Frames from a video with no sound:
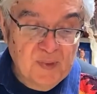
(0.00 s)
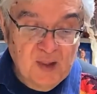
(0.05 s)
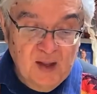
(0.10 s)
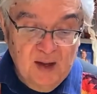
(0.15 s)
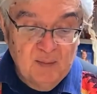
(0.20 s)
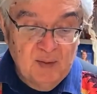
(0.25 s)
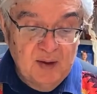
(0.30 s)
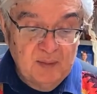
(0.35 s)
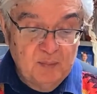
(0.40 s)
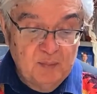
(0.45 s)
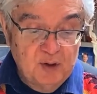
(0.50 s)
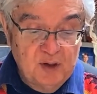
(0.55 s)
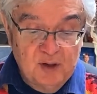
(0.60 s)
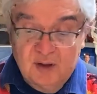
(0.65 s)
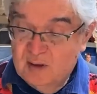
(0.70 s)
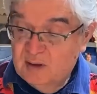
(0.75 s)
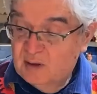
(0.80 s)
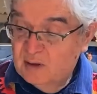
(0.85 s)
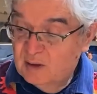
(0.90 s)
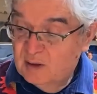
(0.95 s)
I might put it,
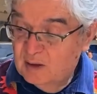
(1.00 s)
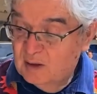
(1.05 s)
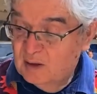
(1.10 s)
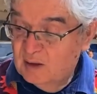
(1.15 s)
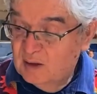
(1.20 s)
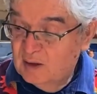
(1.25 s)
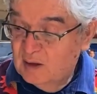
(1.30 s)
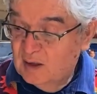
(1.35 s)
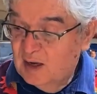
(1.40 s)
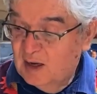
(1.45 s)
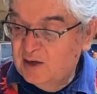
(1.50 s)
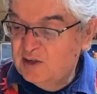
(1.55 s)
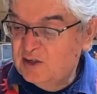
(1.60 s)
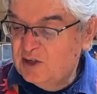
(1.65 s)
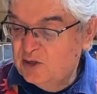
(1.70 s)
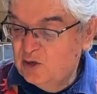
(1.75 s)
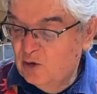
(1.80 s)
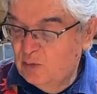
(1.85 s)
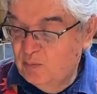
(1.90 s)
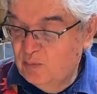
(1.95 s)
I usually
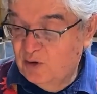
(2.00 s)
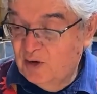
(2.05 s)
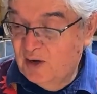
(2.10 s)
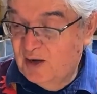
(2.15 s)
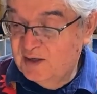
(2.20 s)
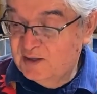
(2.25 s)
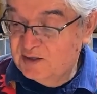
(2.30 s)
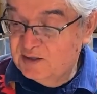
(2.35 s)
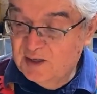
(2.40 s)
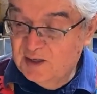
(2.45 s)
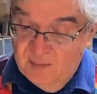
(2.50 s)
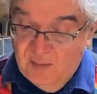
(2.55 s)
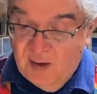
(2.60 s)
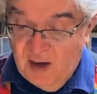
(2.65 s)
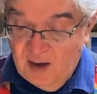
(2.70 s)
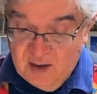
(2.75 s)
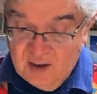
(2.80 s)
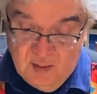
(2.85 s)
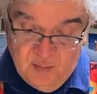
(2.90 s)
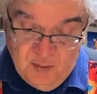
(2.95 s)
don't put eyes. I'm
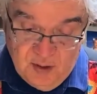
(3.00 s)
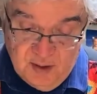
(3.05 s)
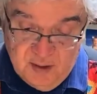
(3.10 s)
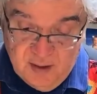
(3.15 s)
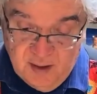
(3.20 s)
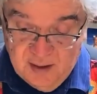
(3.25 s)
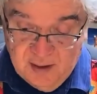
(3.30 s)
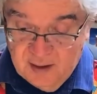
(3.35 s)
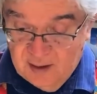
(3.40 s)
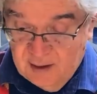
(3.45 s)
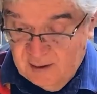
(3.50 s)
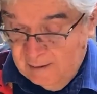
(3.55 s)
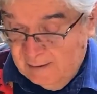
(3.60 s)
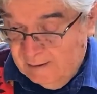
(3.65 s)
not going to put an eye in it.